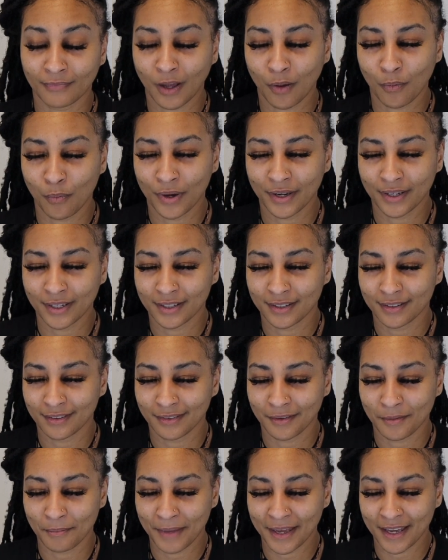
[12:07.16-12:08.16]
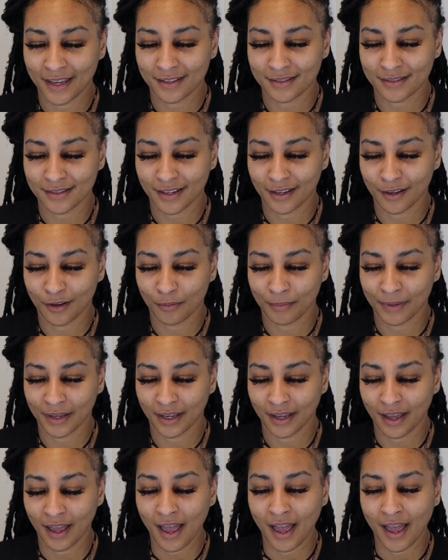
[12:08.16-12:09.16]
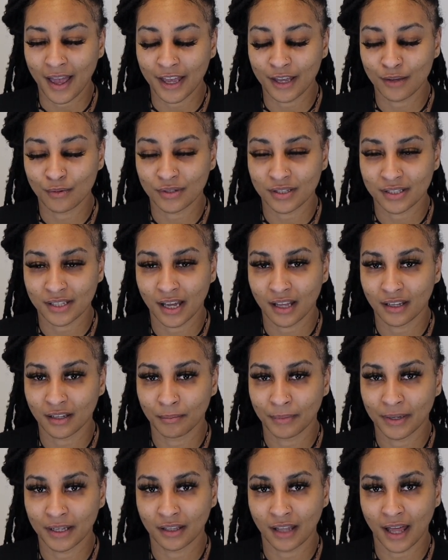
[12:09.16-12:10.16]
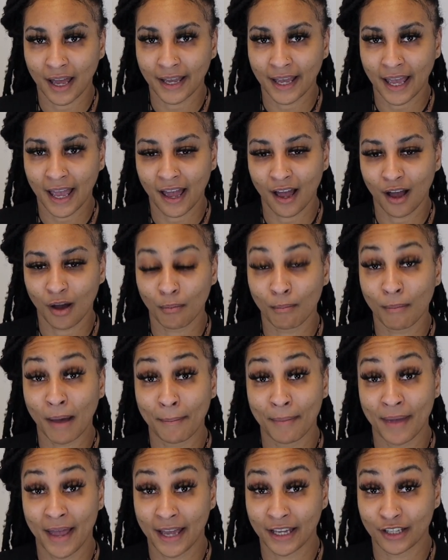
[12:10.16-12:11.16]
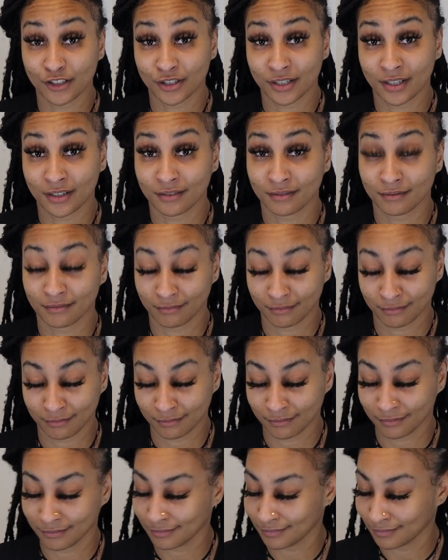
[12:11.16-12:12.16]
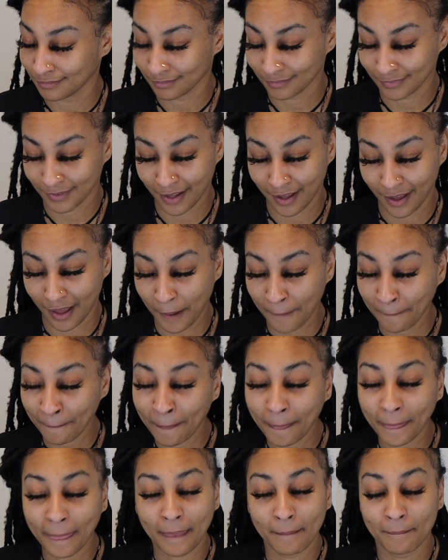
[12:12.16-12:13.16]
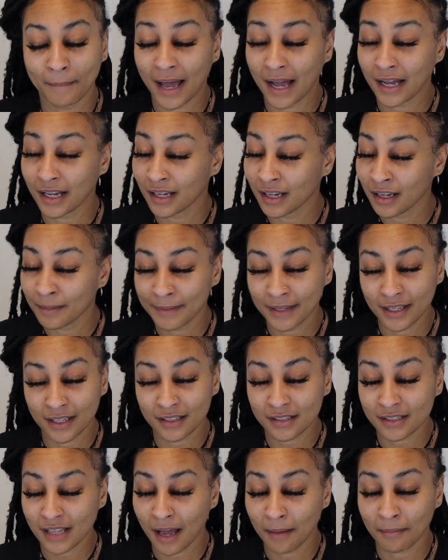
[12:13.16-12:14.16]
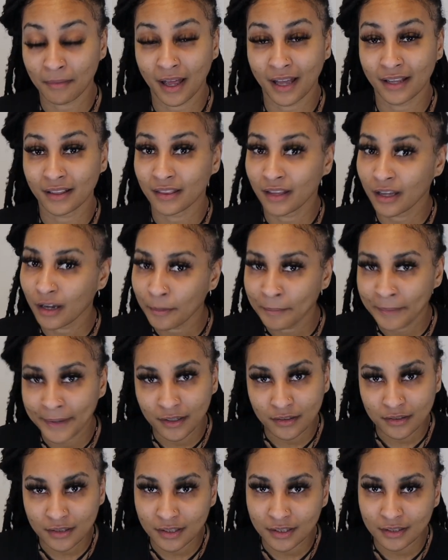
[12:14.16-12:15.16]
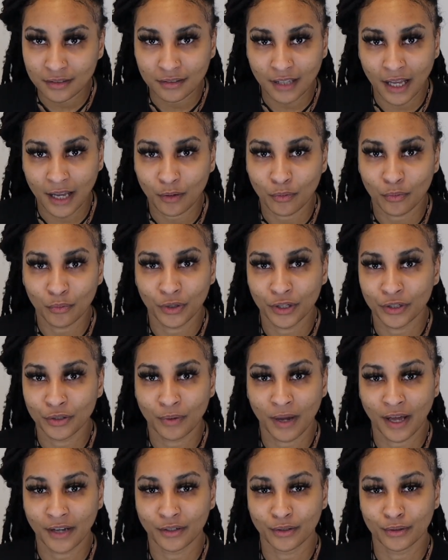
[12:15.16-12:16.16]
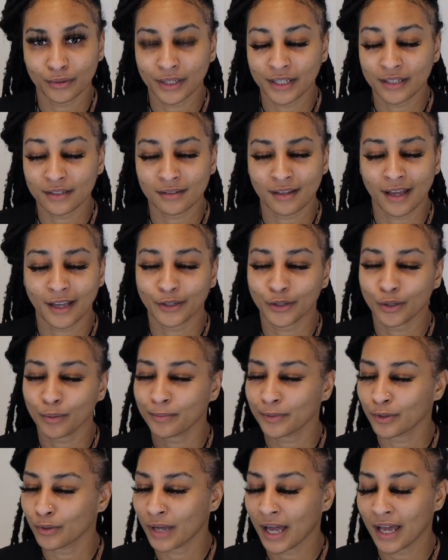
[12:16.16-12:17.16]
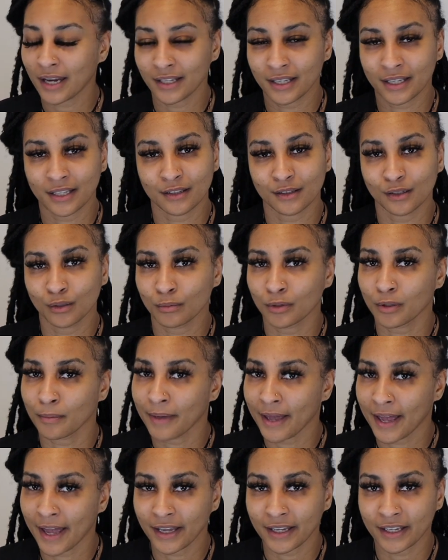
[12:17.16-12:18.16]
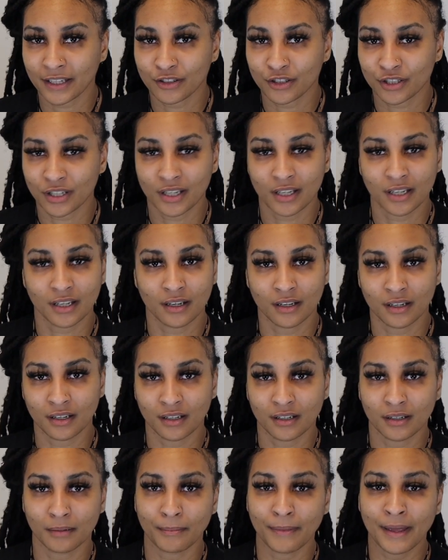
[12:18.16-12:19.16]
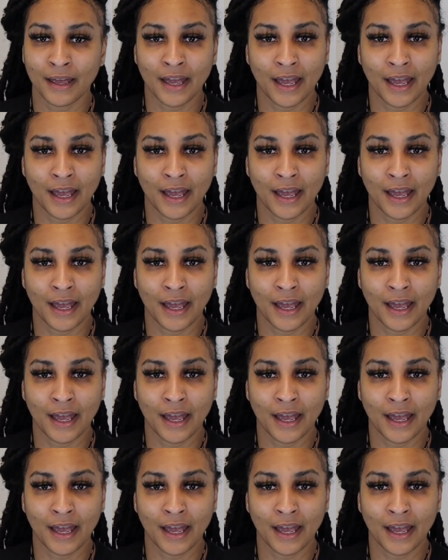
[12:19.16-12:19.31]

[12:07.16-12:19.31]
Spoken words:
What did the man tell me? He was telling me like how my packaging, my gummies, I'm like, they're melting. Like, what do I do? He's like, you got to get aluminum packaging. And